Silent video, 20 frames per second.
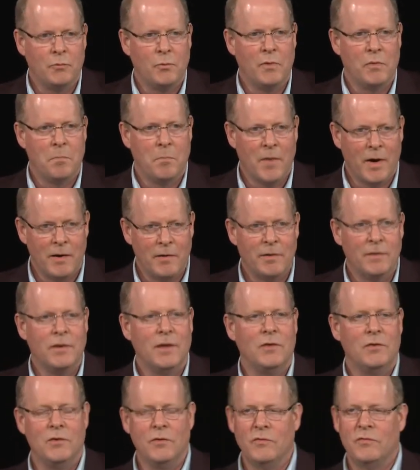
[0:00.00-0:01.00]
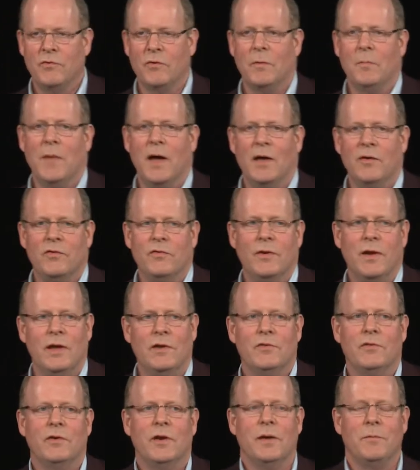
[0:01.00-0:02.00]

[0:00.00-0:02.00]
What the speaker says: with Martin and use your imagination,